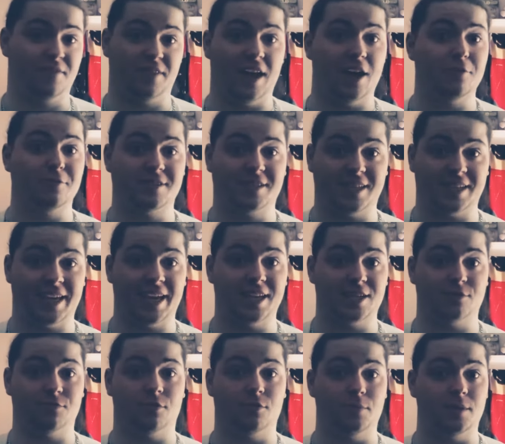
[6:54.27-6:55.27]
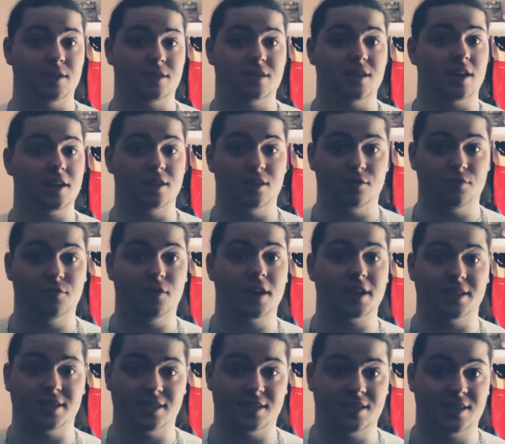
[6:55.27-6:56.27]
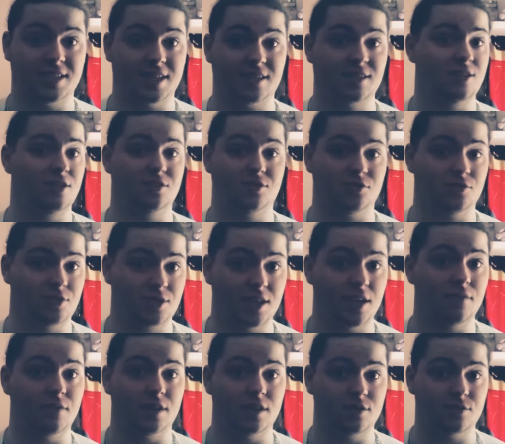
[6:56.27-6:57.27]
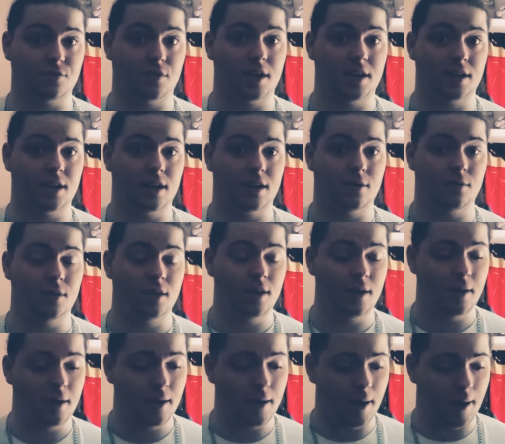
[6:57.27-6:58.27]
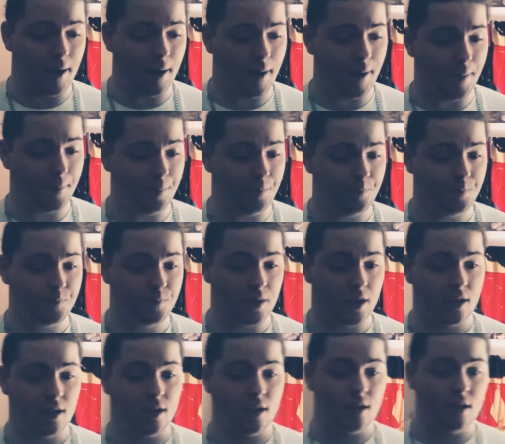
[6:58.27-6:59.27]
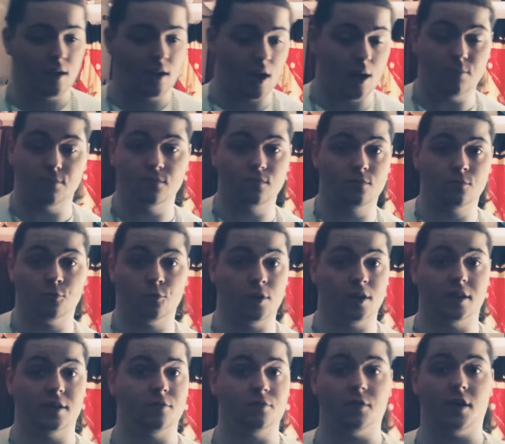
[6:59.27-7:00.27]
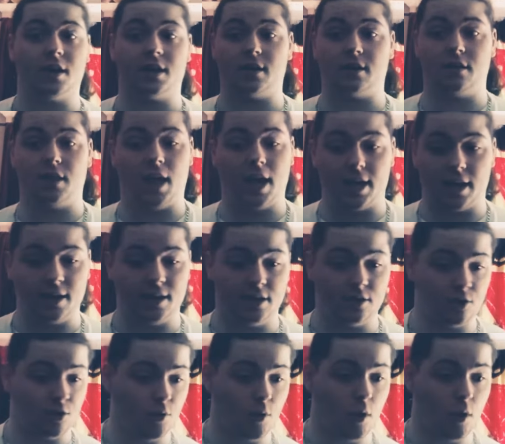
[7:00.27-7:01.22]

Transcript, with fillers: if that was the case, we'd be stuck in the fucking 60s or 70s right now. Um, I'm really fucking glad I didn't